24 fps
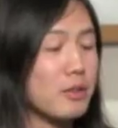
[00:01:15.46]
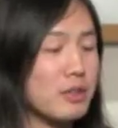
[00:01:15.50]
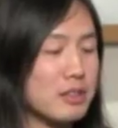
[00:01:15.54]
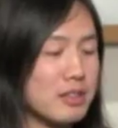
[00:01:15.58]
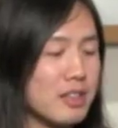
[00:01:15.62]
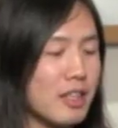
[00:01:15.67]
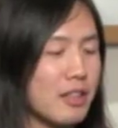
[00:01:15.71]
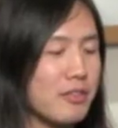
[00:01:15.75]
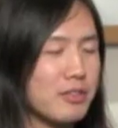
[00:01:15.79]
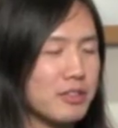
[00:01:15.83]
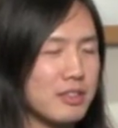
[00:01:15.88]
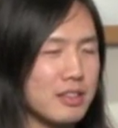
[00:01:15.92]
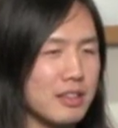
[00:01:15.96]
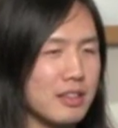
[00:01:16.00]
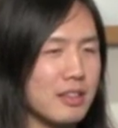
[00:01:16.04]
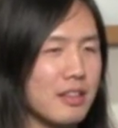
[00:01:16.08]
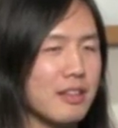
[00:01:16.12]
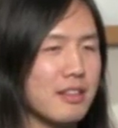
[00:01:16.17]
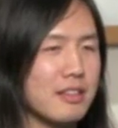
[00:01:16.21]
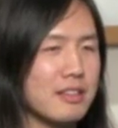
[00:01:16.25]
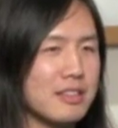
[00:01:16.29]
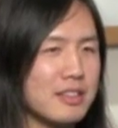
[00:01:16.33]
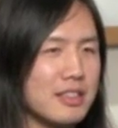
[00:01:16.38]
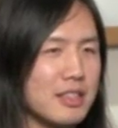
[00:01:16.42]
was definitely like a
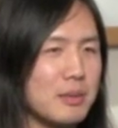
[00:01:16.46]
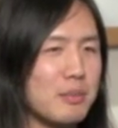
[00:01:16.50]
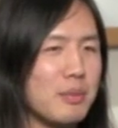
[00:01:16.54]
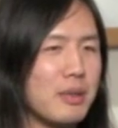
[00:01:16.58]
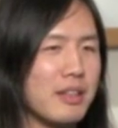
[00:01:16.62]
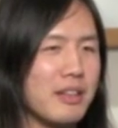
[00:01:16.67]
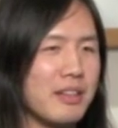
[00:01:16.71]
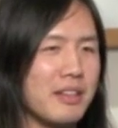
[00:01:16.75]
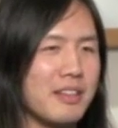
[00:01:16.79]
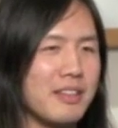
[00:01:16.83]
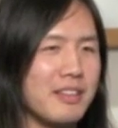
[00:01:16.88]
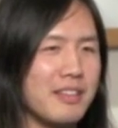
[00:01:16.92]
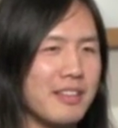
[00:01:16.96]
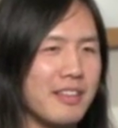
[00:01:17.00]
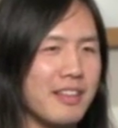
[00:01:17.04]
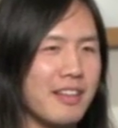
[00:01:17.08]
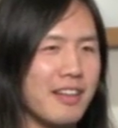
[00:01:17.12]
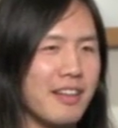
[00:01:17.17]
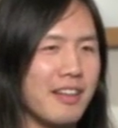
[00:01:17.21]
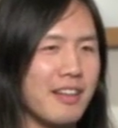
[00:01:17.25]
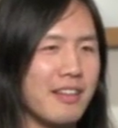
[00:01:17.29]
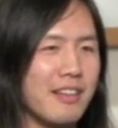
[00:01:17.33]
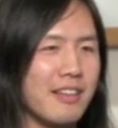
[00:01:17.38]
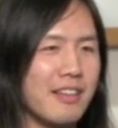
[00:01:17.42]
steep hill.
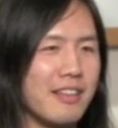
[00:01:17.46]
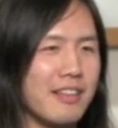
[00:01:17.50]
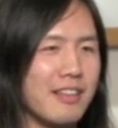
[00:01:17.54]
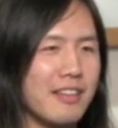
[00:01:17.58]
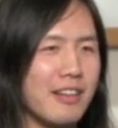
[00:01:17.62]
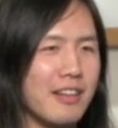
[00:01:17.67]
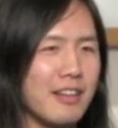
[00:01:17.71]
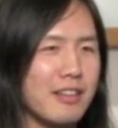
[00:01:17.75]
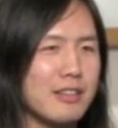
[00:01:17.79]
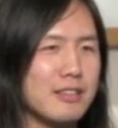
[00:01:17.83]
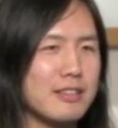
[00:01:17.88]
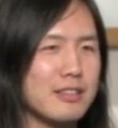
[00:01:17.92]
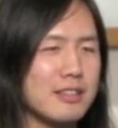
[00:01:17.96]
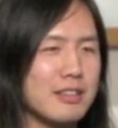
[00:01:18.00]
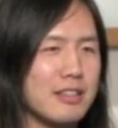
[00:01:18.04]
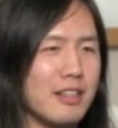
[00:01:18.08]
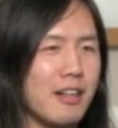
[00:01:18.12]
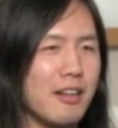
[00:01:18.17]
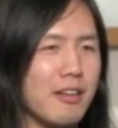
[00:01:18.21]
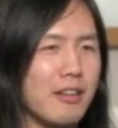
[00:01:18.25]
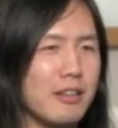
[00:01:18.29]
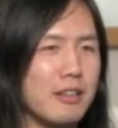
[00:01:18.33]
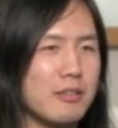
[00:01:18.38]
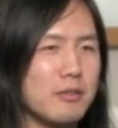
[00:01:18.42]
I could see
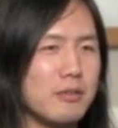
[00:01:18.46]
how